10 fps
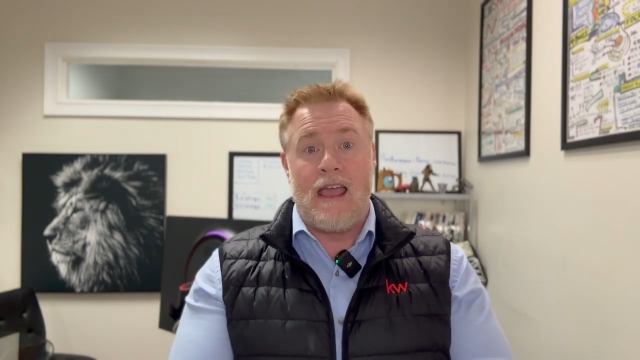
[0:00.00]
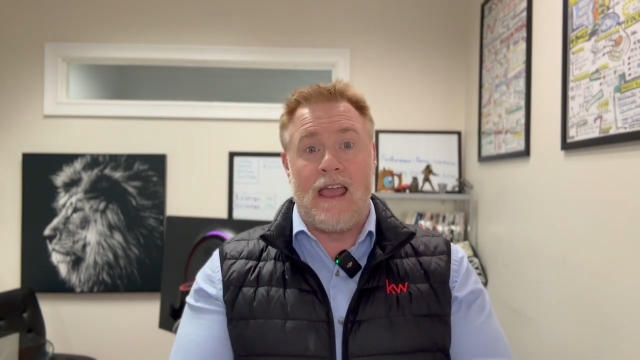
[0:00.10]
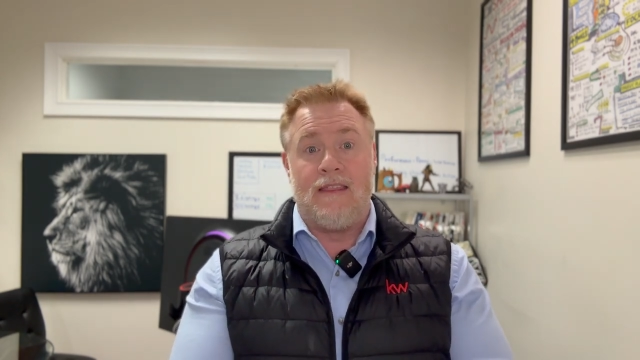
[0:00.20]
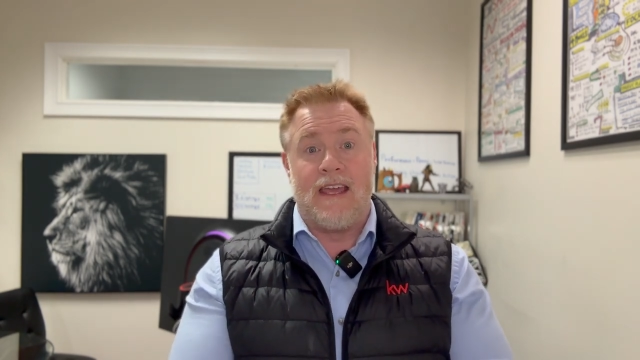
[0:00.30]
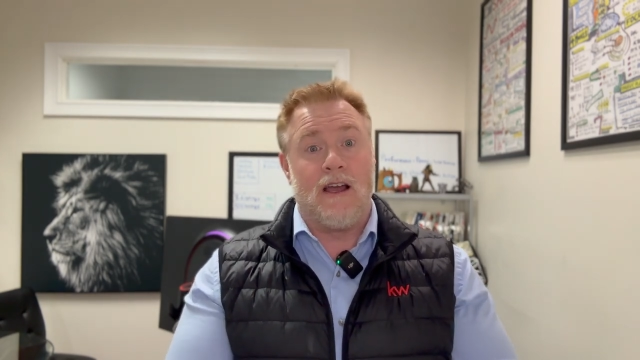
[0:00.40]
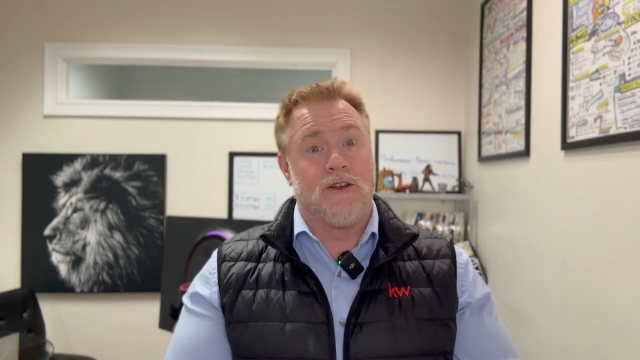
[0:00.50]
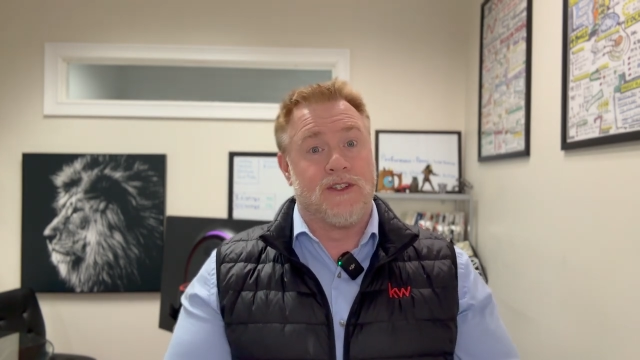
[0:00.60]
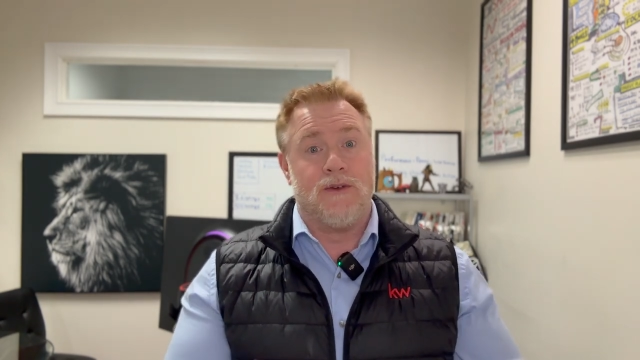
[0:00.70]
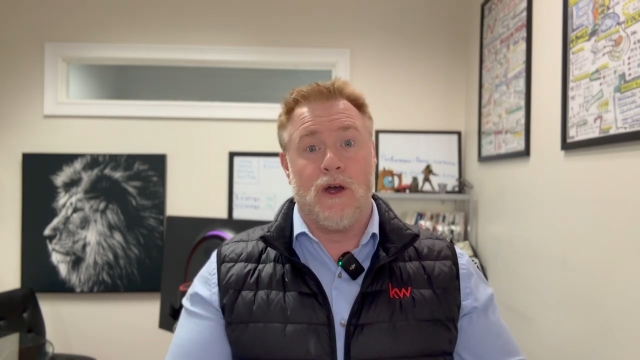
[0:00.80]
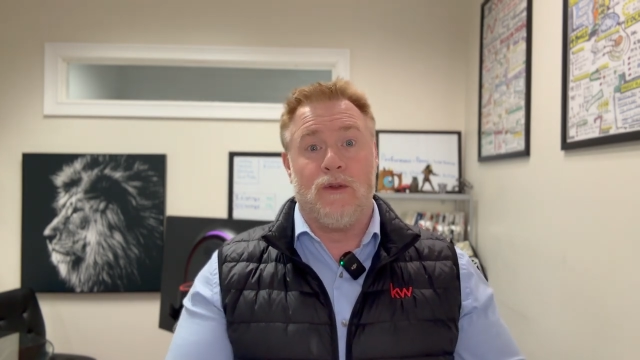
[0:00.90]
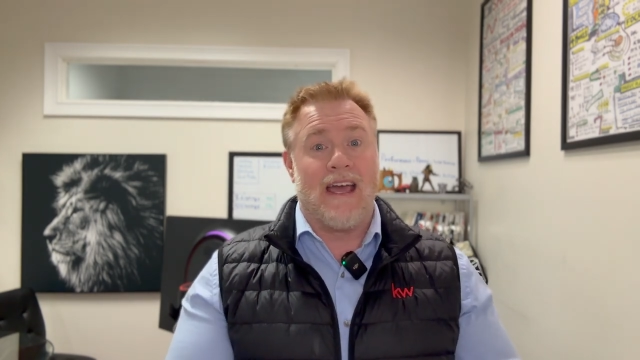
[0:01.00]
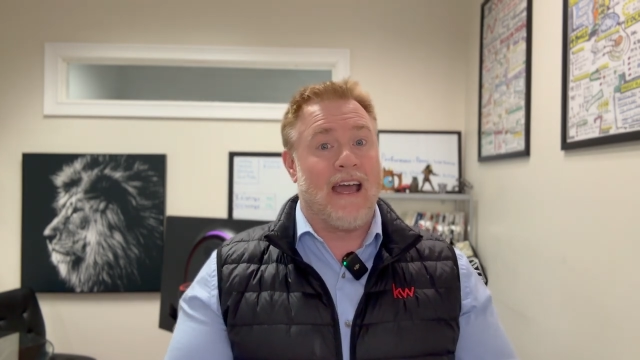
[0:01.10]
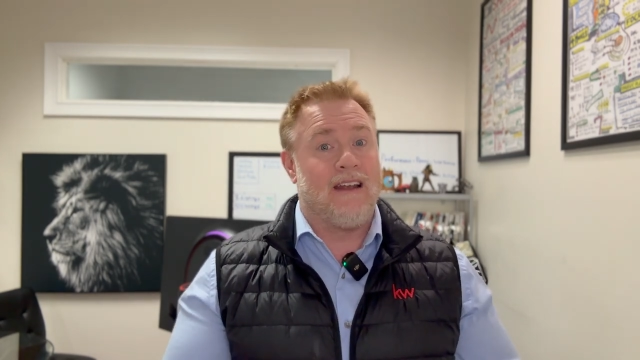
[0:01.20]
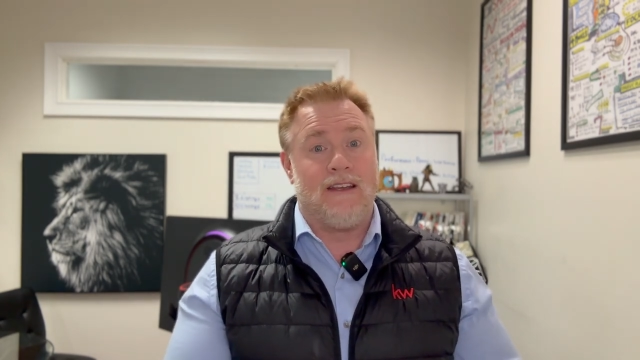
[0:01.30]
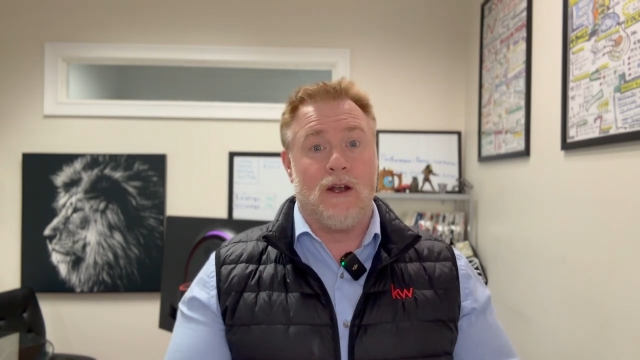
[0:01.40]
And they also know
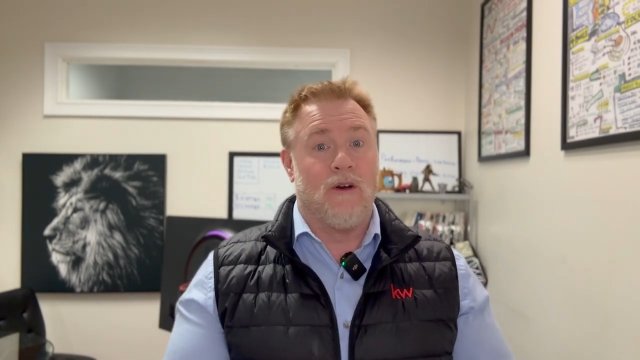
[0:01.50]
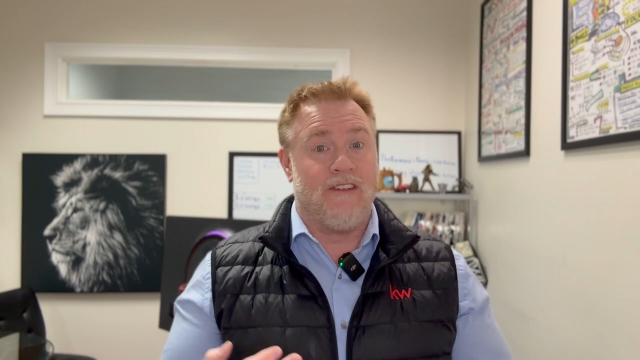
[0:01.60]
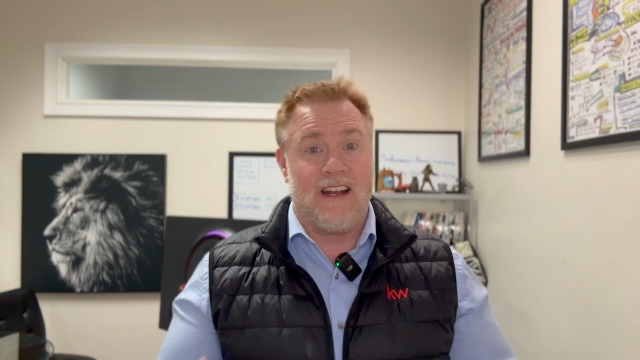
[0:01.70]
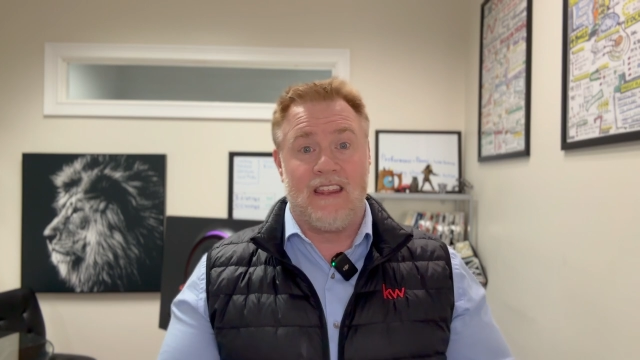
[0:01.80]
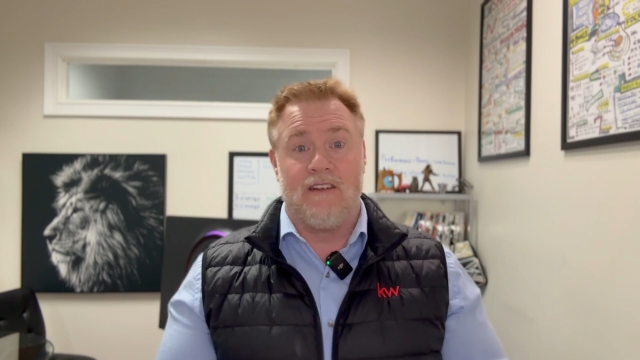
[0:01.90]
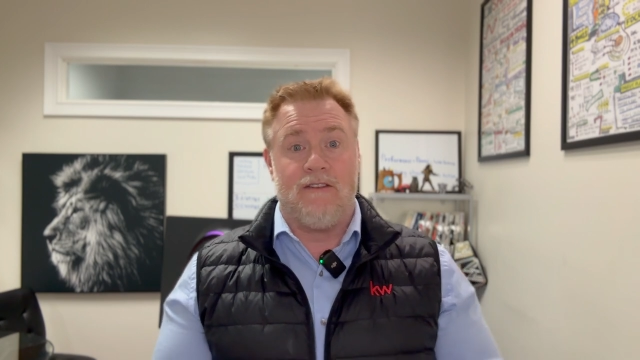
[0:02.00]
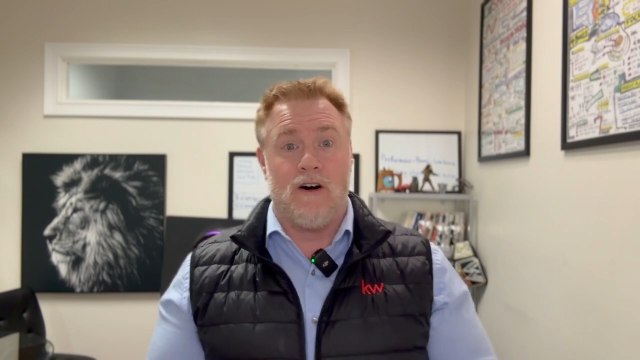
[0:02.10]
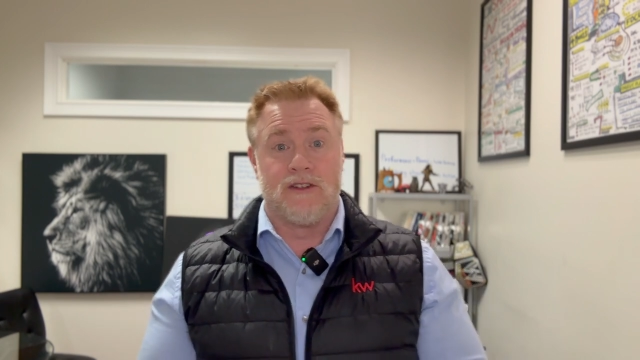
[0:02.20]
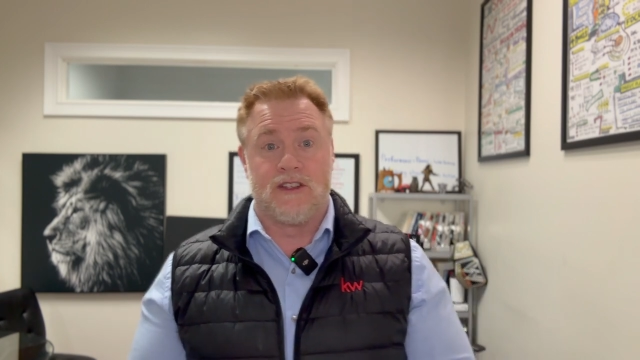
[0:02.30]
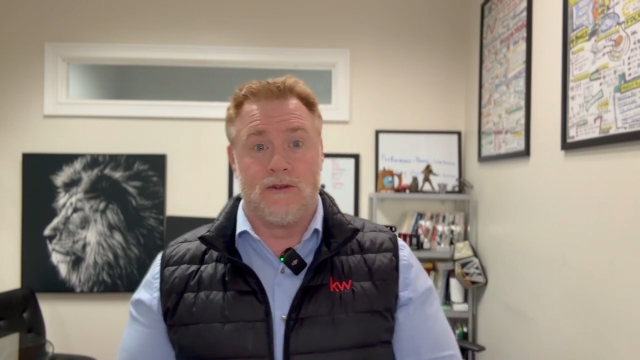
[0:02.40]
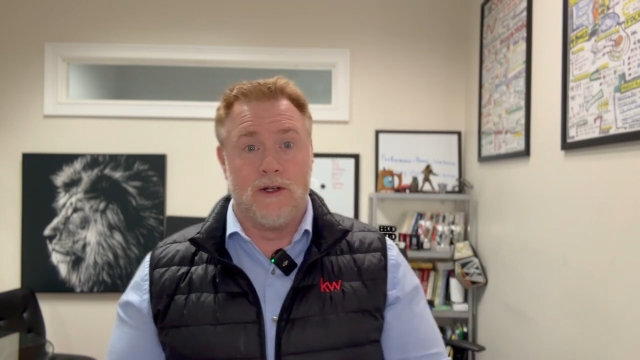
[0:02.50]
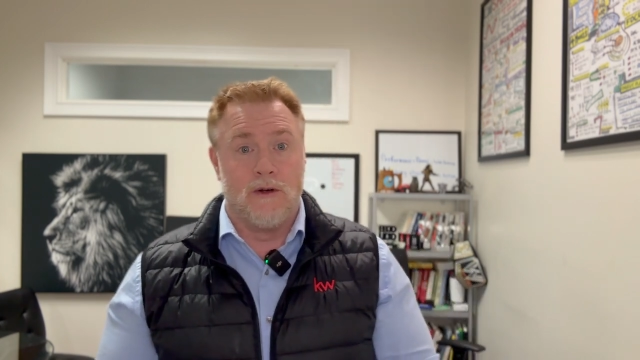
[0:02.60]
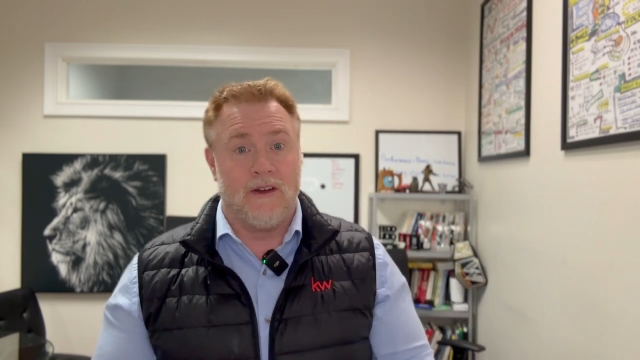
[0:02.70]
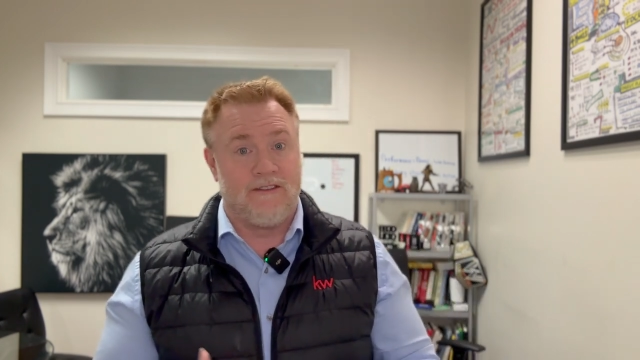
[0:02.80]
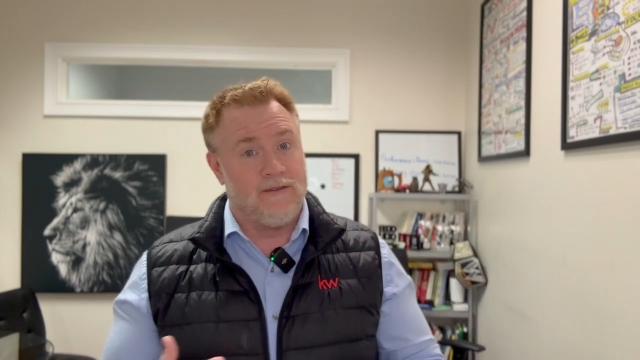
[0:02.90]
that, you know, if anything falls
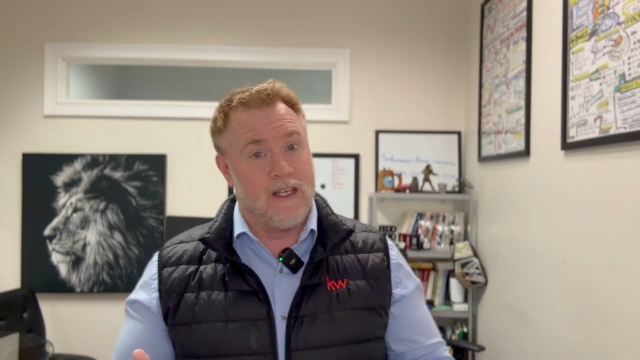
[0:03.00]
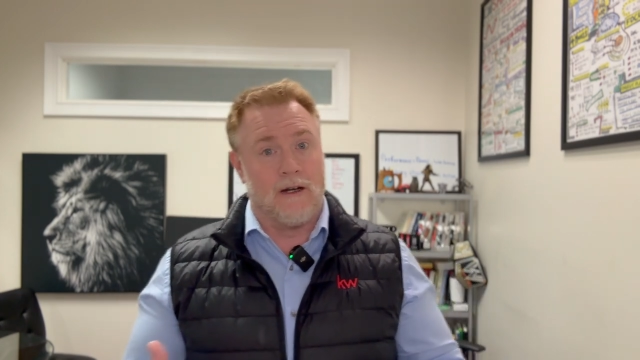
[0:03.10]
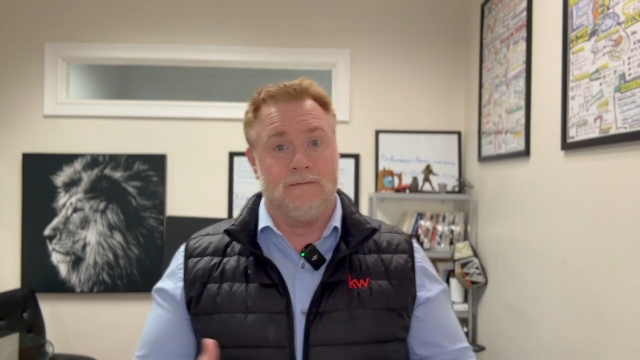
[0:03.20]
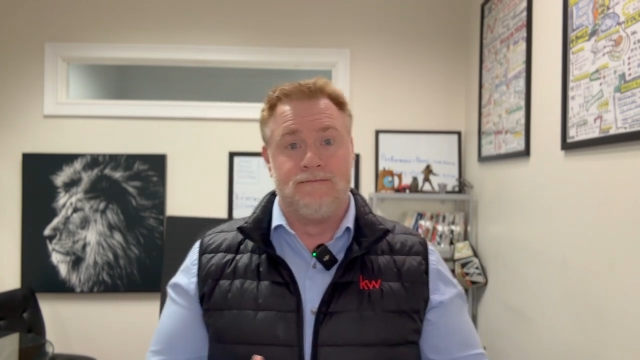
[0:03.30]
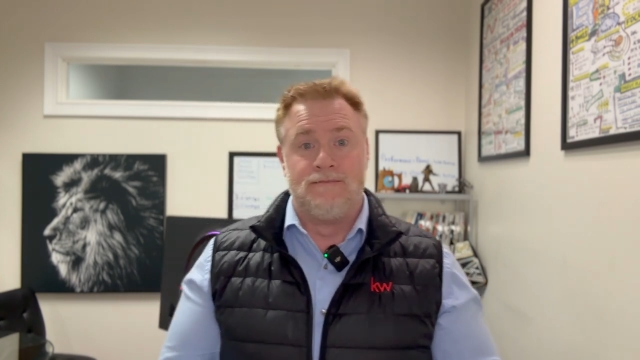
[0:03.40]
through, if, you know,